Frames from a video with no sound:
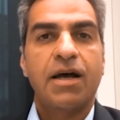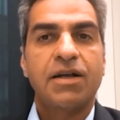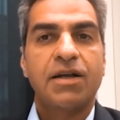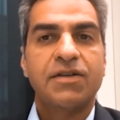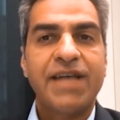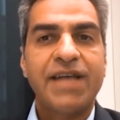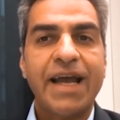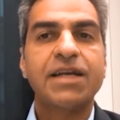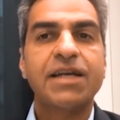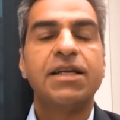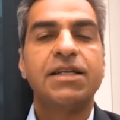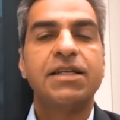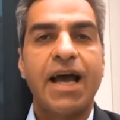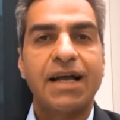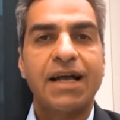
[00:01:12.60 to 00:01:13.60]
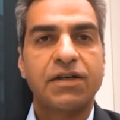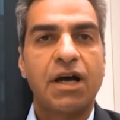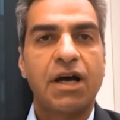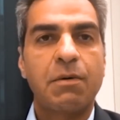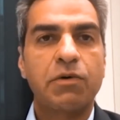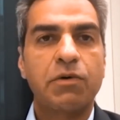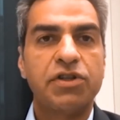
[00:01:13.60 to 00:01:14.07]
Secondly, they had to
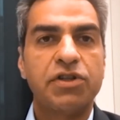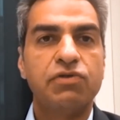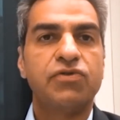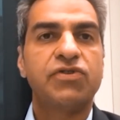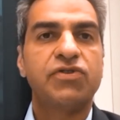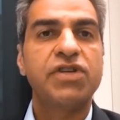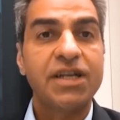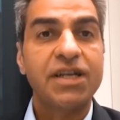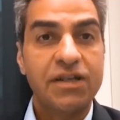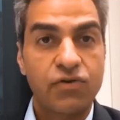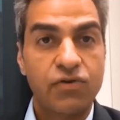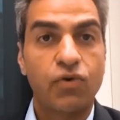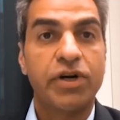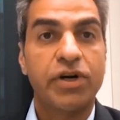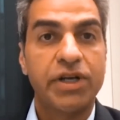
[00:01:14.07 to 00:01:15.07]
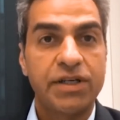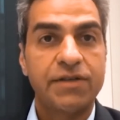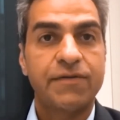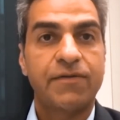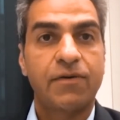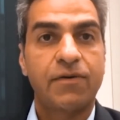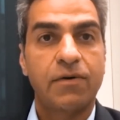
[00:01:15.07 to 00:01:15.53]
come up with new
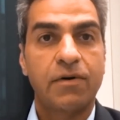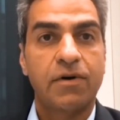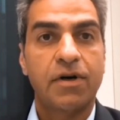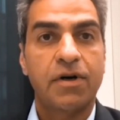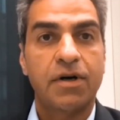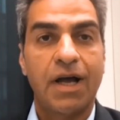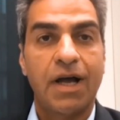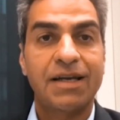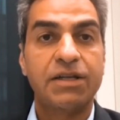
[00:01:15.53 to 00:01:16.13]
signatories for